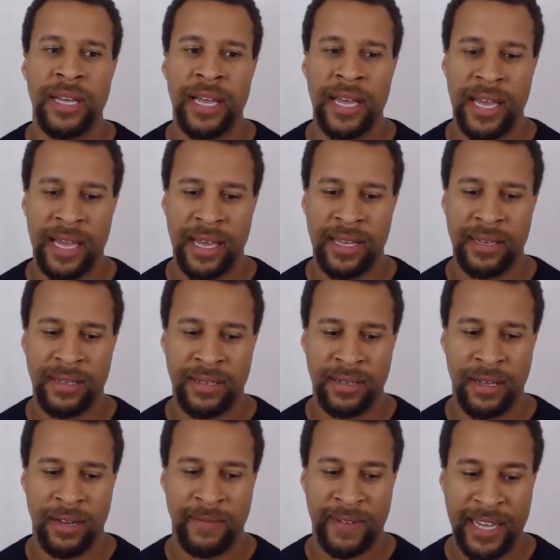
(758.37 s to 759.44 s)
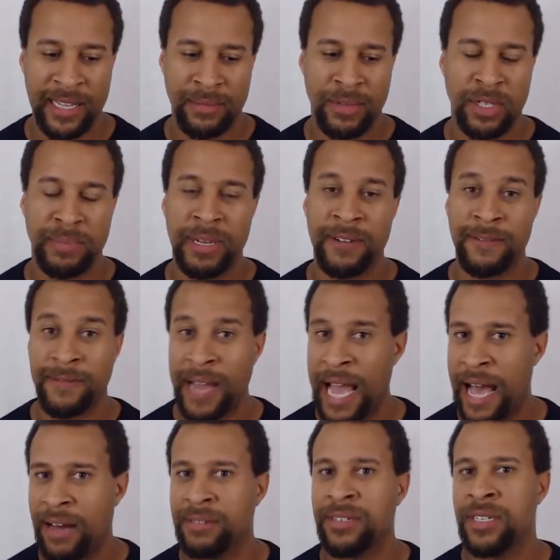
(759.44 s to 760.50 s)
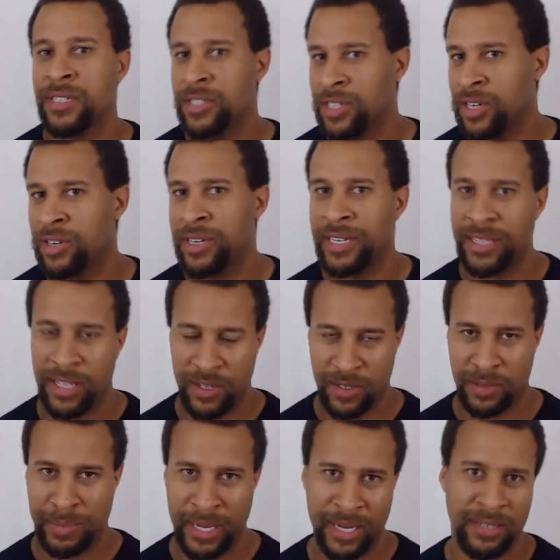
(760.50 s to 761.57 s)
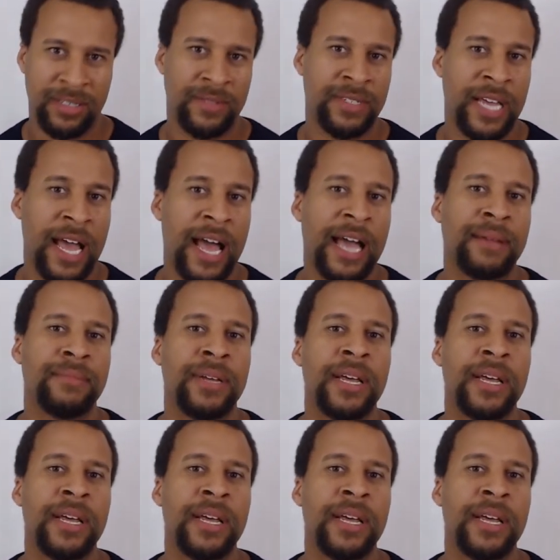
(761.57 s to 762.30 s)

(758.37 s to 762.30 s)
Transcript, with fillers: and available to be found during those periods of time.